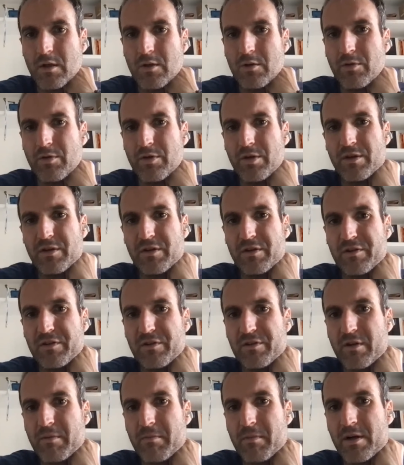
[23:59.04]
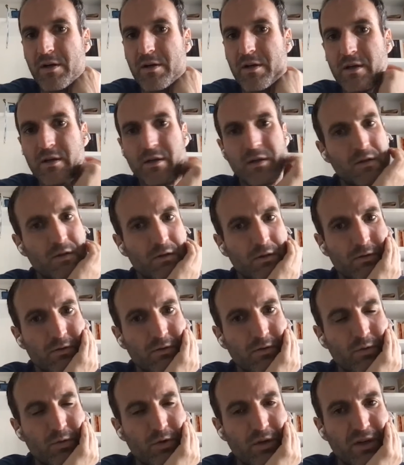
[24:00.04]
And you think this is a market
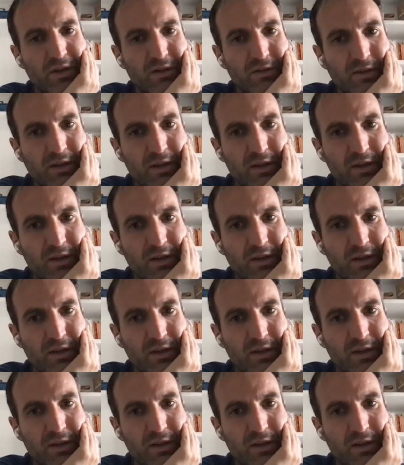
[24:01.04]
of winner